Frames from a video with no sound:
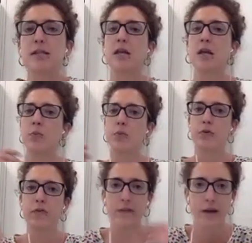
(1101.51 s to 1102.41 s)

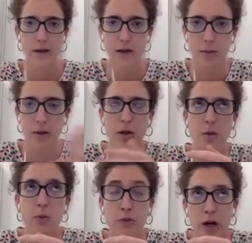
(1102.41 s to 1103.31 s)

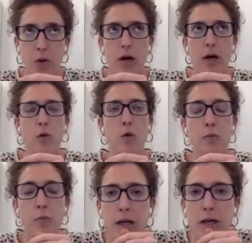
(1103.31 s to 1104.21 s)
improving our
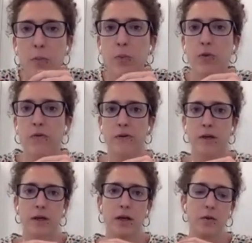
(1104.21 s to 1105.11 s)
equipment,
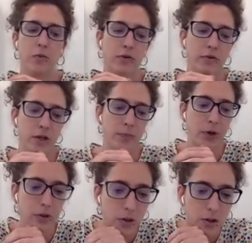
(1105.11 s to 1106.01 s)
improving the
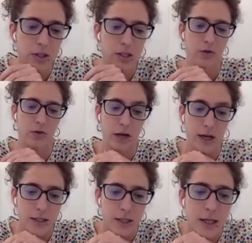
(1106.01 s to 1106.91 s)
protocols, the
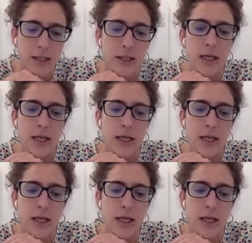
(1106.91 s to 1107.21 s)
reagents,